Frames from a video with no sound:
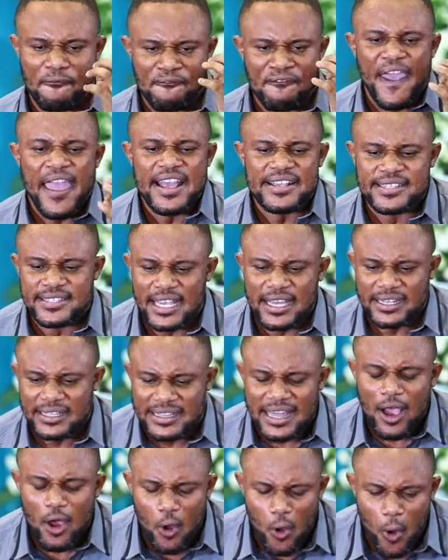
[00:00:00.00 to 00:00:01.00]

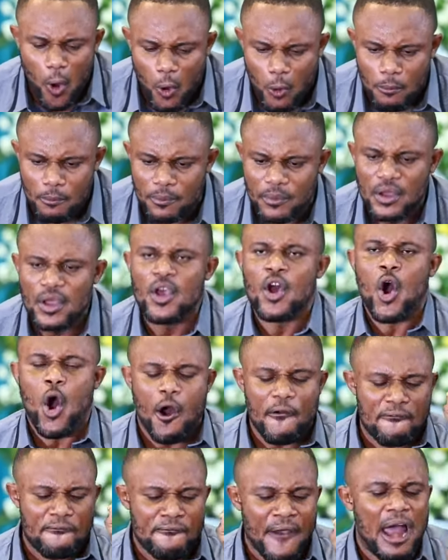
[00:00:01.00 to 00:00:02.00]
facing the home
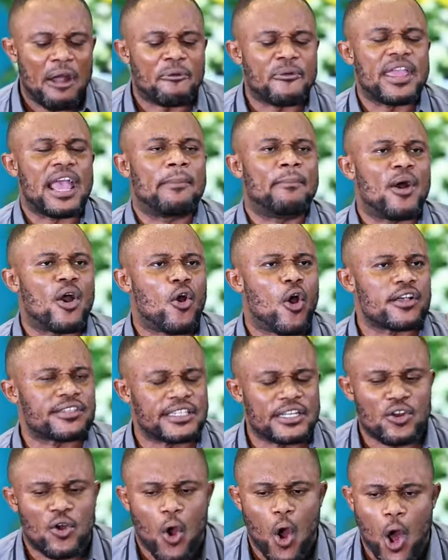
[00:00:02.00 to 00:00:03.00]
or variable
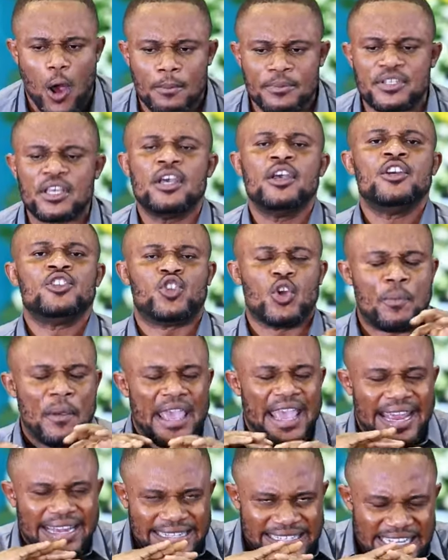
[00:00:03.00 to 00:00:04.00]
causing homes
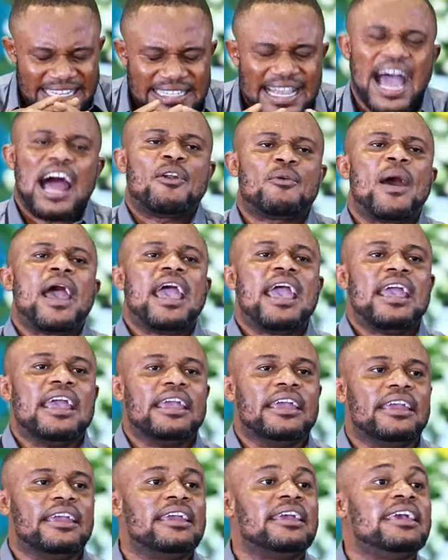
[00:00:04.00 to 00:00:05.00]
to be in
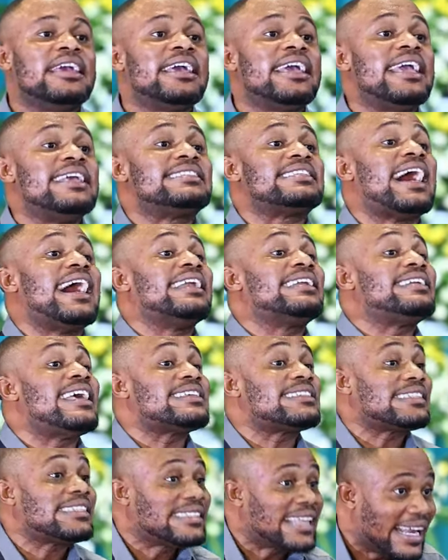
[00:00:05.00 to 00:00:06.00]
disarray is
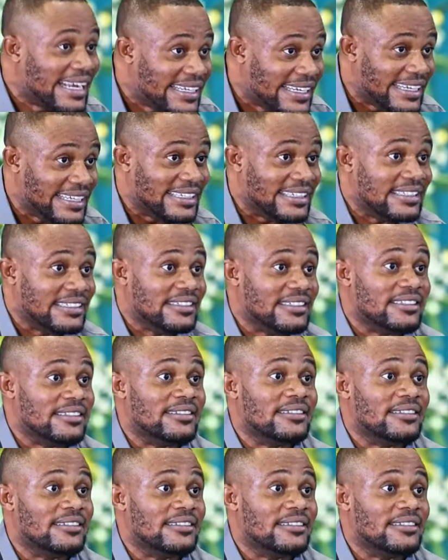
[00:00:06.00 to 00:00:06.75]
understanding.